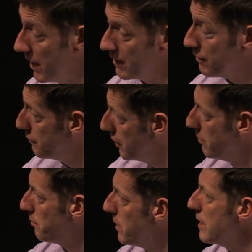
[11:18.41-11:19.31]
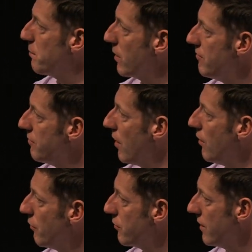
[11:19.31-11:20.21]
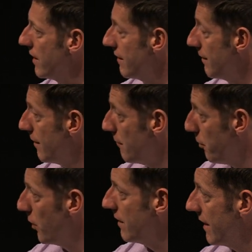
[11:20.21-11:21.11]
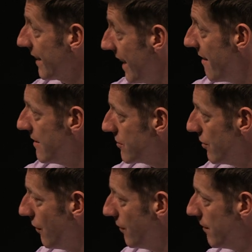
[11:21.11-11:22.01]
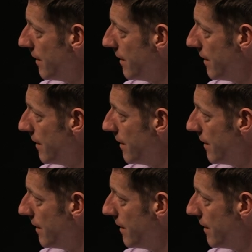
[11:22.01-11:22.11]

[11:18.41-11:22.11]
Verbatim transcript: the fewer people involved in putting that character on,